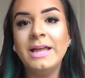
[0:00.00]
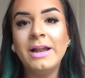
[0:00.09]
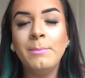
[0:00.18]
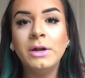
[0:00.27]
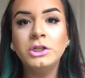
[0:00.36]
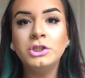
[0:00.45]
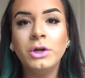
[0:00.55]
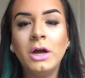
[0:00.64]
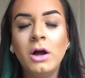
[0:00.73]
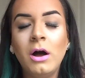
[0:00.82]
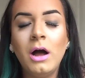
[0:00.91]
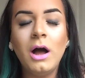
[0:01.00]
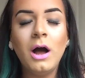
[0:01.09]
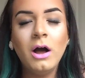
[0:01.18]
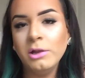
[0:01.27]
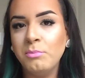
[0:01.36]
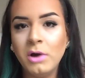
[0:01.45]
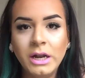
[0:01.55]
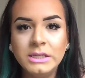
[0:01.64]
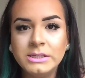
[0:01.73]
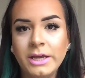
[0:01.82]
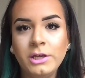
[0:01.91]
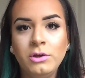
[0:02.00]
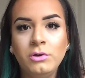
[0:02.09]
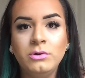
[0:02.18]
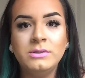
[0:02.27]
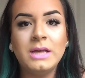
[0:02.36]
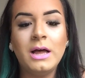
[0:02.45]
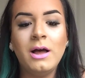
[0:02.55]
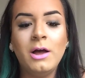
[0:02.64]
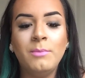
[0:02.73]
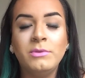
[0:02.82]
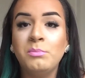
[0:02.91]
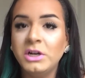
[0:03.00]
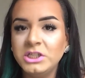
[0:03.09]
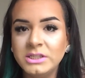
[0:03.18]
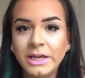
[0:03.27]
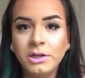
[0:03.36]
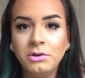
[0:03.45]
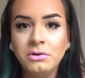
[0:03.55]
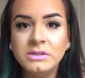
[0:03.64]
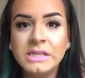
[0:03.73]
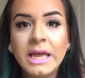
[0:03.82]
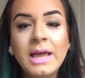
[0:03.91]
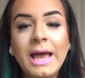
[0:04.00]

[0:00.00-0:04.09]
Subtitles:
And I'm gonna show y'all all the products I use, the brushes I use,